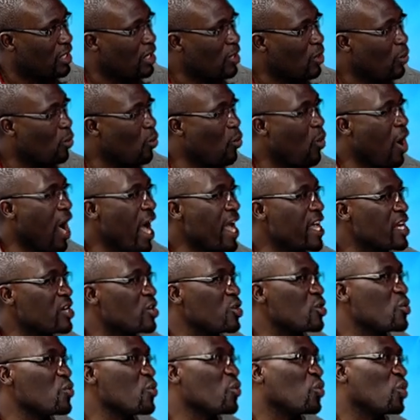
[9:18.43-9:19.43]
Why do
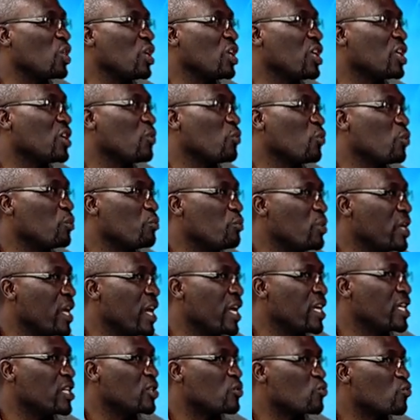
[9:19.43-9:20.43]
you think he would be
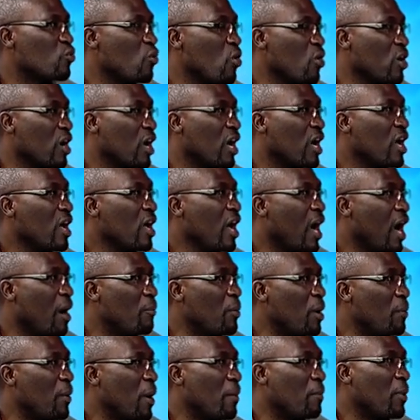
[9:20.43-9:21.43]
any stronger?
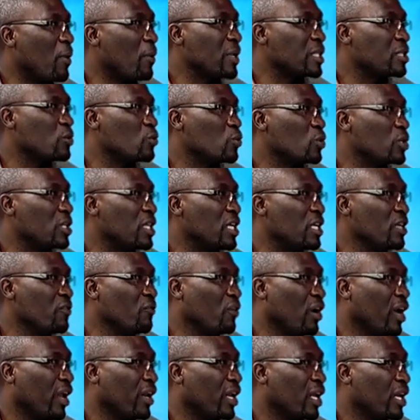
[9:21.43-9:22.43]
Amama Mbabazi would deliver
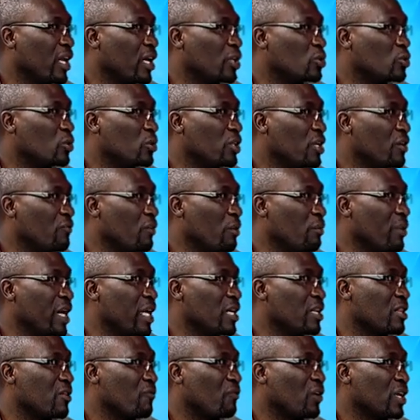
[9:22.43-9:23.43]
an election. Never mind
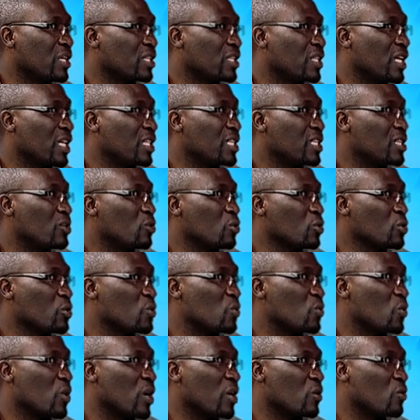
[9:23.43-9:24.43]
the fact that he lost to
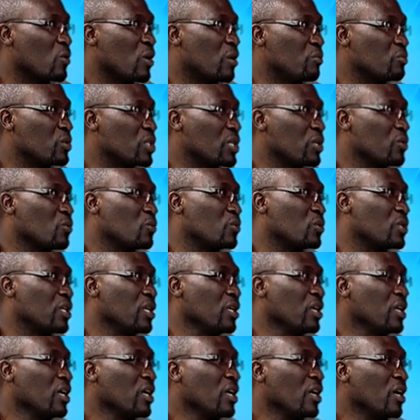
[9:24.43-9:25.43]
Garuga Msinguzi
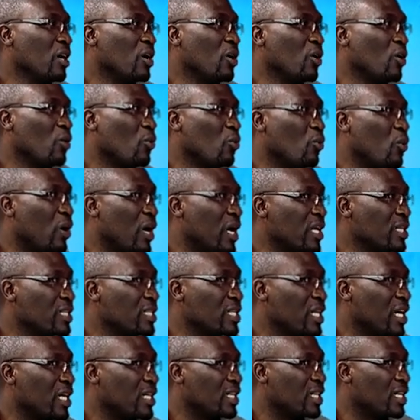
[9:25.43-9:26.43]
once
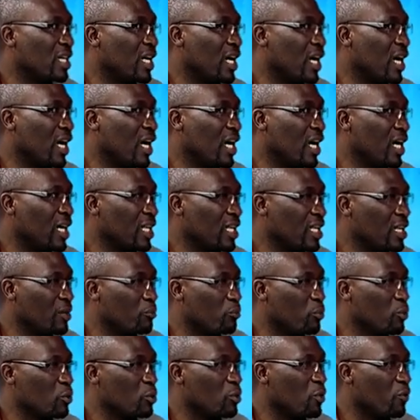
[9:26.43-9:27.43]
and he
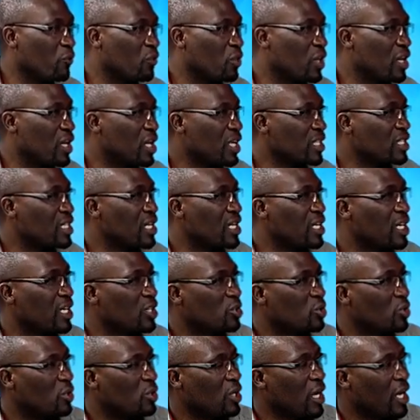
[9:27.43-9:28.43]
pulled off the next
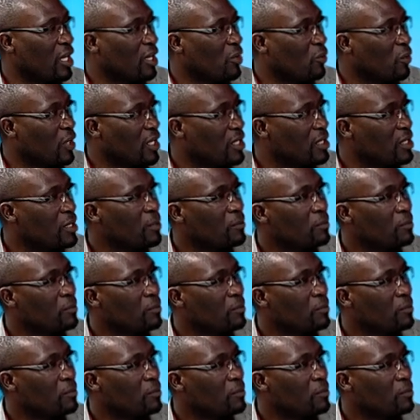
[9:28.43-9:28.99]
election otherwise.